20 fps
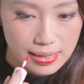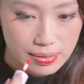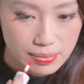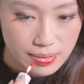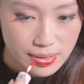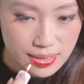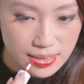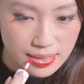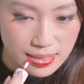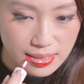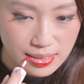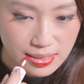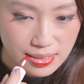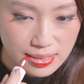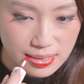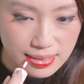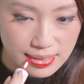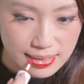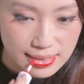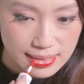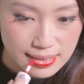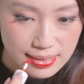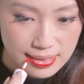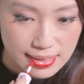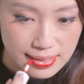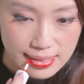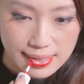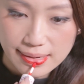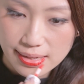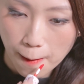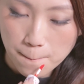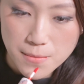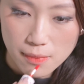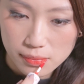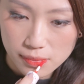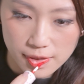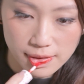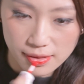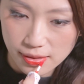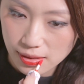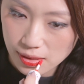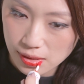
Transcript: What is this? This is